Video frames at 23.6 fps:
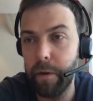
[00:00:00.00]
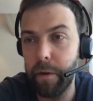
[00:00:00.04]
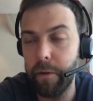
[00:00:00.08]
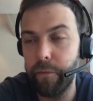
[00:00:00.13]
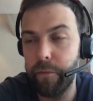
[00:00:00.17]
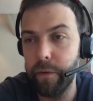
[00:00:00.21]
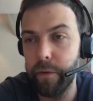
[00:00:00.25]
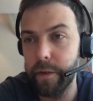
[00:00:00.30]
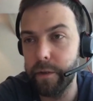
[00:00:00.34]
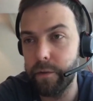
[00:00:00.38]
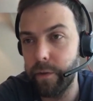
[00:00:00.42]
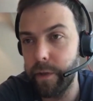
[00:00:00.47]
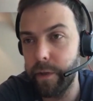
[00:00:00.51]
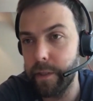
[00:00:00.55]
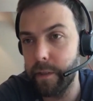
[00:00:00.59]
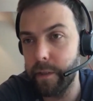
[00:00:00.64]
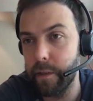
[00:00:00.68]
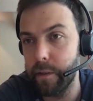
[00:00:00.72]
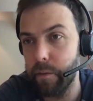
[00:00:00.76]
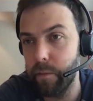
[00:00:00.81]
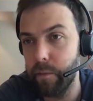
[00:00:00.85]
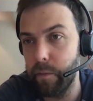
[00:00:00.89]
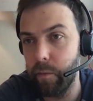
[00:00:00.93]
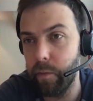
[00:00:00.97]
And for these
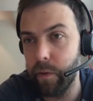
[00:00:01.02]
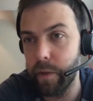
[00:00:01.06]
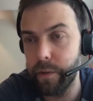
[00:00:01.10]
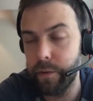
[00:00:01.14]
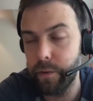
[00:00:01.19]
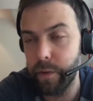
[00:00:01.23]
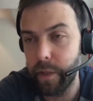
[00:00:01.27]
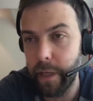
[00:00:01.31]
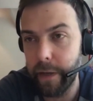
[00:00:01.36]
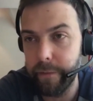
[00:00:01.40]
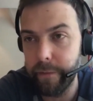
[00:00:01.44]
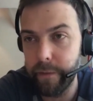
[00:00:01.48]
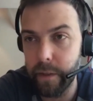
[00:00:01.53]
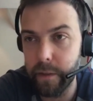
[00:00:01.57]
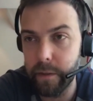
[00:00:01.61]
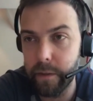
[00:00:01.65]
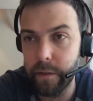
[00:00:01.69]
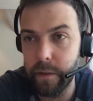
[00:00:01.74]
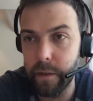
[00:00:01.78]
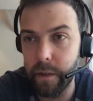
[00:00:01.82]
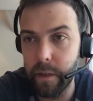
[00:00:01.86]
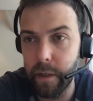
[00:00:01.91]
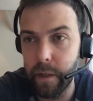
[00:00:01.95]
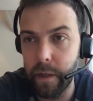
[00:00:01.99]
reasons, we want to have
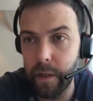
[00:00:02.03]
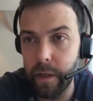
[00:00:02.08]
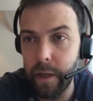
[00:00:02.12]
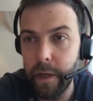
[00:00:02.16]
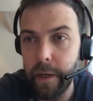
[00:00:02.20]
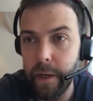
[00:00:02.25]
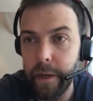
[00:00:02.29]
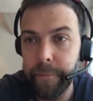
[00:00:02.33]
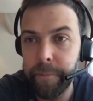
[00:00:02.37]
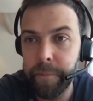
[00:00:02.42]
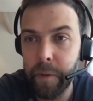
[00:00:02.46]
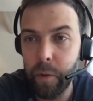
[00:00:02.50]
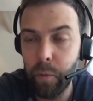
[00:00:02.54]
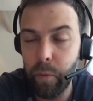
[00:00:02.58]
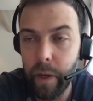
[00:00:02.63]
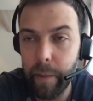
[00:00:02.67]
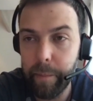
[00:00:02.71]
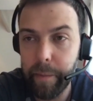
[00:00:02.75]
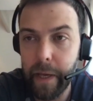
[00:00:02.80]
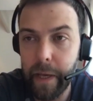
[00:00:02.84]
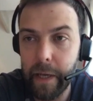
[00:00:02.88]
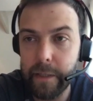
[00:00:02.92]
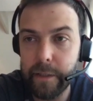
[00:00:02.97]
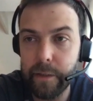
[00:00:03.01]
this
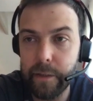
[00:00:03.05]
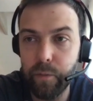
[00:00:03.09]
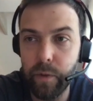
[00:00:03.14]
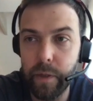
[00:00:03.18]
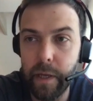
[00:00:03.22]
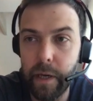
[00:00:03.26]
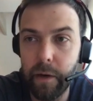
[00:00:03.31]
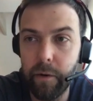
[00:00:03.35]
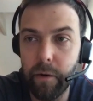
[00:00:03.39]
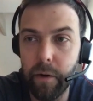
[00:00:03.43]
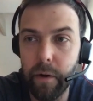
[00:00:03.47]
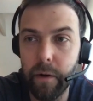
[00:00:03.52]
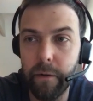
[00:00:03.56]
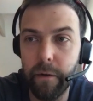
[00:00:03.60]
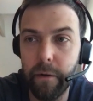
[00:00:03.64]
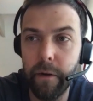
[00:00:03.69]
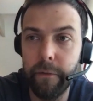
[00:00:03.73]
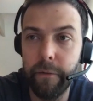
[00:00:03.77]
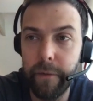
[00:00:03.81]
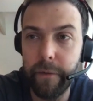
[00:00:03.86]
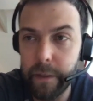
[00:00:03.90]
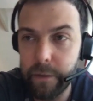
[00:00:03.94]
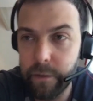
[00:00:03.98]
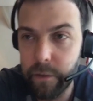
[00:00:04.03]
webcast with our
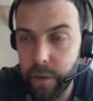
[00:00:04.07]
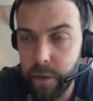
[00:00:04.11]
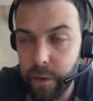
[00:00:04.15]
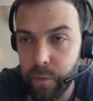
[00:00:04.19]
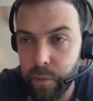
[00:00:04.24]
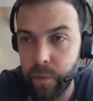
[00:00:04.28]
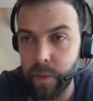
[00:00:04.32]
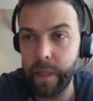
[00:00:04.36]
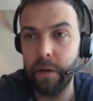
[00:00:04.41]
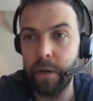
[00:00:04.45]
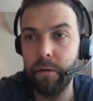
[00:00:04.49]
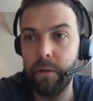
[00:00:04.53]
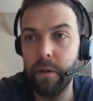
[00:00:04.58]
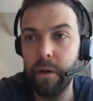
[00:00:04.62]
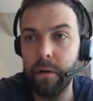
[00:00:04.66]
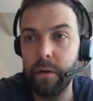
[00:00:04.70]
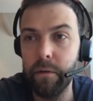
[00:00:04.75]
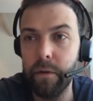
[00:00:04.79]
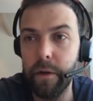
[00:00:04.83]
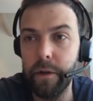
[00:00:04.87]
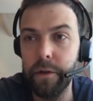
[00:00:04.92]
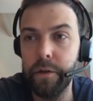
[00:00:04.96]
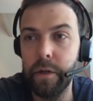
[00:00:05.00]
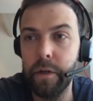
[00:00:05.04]
investors, with our
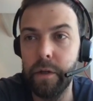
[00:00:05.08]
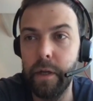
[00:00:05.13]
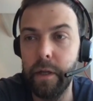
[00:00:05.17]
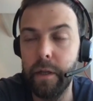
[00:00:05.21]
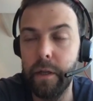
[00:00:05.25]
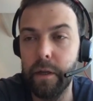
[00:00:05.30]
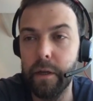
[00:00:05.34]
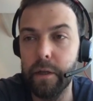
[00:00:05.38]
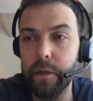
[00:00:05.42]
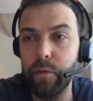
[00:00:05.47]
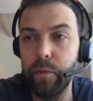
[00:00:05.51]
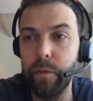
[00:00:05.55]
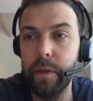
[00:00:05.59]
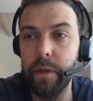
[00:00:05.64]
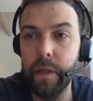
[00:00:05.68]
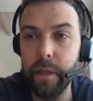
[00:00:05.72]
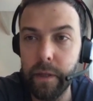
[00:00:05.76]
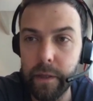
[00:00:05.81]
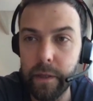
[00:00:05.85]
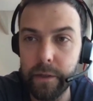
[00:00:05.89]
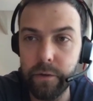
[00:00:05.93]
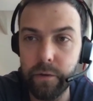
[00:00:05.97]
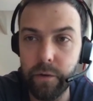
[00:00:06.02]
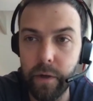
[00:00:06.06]
loan originators, with
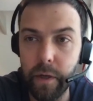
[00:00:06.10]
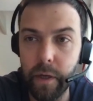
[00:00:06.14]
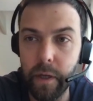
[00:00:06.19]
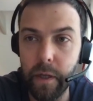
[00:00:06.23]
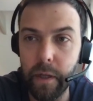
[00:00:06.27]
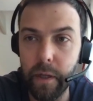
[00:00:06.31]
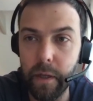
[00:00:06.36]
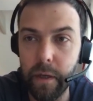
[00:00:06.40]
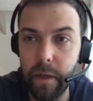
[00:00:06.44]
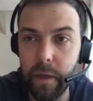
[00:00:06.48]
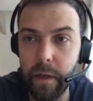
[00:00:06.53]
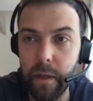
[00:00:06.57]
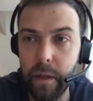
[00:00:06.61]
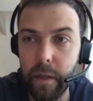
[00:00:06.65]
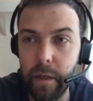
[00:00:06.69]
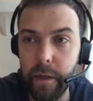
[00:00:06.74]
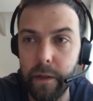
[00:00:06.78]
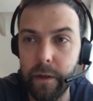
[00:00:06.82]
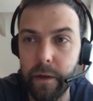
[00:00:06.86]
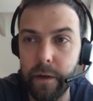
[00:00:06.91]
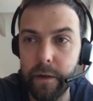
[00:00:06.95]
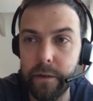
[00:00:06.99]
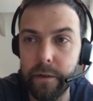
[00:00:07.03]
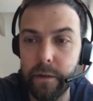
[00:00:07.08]
industry
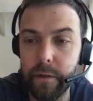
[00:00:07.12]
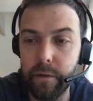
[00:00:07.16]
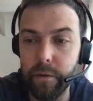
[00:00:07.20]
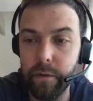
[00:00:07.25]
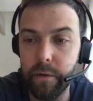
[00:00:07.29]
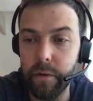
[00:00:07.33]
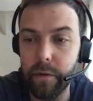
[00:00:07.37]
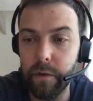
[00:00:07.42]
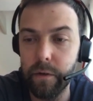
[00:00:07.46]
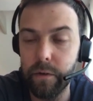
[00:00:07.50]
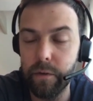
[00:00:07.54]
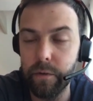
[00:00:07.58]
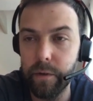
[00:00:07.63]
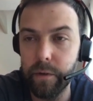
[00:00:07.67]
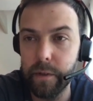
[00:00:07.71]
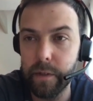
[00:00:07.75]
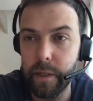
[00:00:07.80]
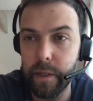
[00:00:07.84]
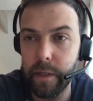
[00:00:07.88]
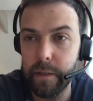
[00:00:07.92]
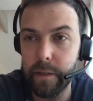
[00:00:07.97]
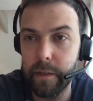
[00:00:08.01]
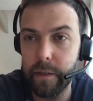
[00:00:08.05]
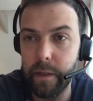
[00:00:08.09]
leaders to
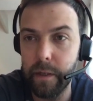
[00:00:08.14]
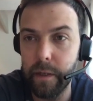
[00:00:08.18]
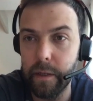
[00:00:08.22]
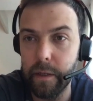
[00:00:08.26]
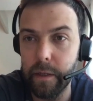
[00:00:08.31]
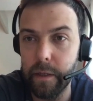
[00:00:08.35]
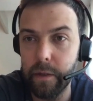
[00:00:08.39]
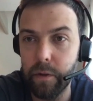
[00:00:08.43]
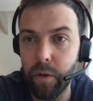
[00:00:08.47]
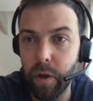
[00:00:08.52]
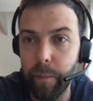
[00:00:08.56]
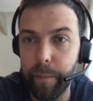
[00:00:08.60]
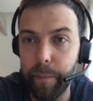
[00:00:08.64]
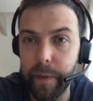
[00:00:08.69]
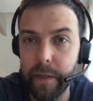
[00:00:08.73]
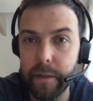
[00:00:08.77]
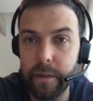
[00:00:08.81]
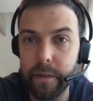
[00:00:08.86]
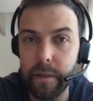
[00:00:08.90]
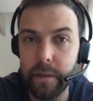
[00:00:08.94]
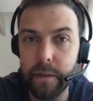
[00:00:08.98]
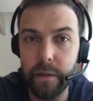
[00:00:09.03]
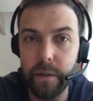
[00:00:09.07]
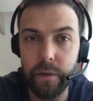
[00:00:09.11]
discuss the topics,
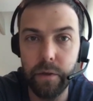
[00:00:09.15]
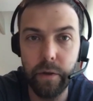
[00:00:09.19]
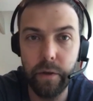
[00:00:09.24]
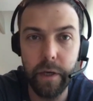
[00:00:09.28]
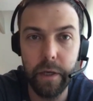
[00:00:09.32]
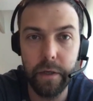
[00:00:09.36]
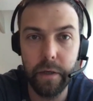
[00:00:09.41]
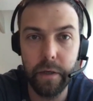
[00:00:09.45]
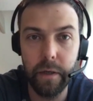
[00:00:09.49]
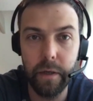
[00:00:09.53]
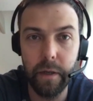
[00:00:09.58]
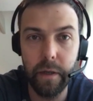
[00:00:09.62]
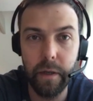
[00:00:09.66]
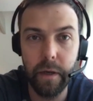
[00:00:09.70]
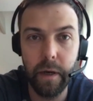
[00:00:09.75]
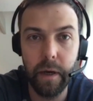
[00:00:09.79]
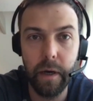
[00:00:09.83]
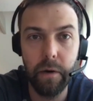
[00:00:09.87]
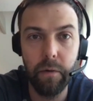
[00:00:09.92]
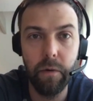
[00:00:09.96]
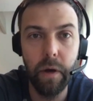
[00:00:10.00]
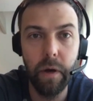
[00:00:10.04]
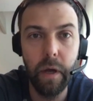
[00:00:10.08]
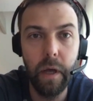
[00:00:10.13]
the situation, and
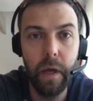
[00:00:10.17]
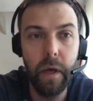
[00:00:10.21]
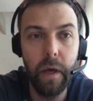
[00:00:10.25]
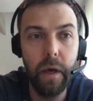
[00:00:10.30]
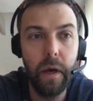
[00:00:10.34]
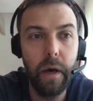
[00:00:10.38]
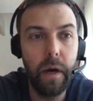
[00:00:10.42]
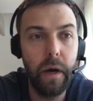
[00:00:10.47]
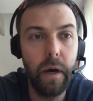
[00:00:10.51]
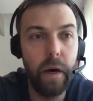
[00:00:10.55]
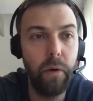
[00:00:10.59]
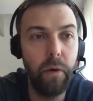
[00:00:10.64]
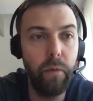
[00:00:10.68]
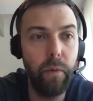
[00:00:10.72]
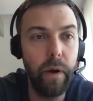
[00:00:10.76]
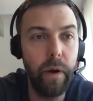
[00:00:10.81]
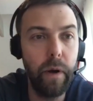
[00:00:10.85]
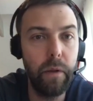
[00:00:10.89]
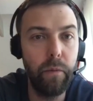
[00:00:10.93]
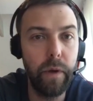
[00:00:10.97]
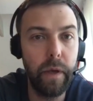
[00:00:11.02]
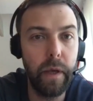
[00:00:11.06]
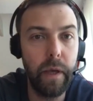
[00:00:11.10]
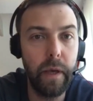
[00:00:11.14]
how
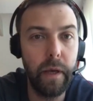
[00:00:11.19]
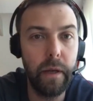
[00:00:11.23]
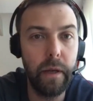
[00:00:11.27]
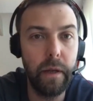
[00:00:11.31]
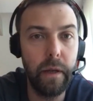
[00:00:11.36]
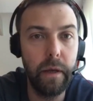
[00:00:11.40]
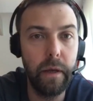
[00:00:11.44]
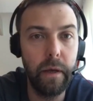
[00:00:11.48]
well we can